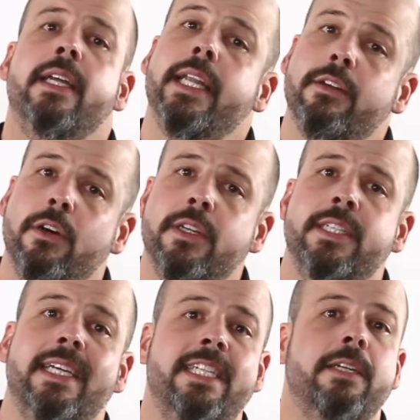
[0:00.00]
Now notice
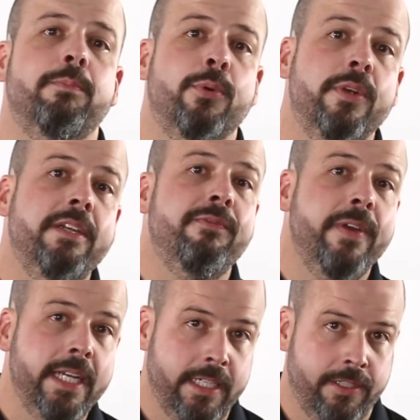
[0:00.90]
I said
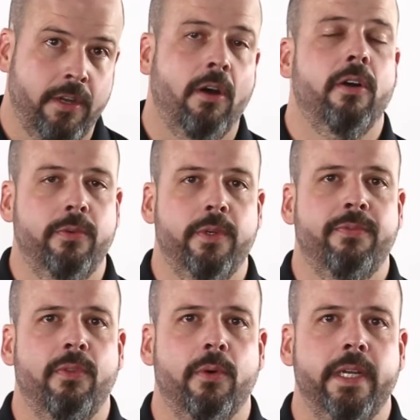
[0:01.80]
pre-finished hardwood
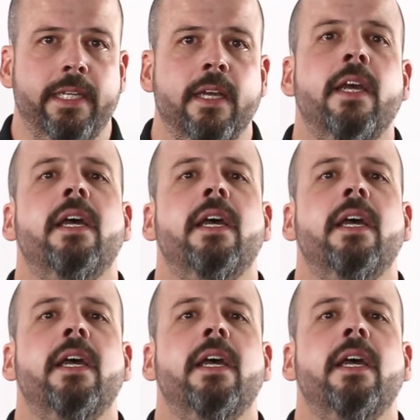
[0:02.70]
flooring.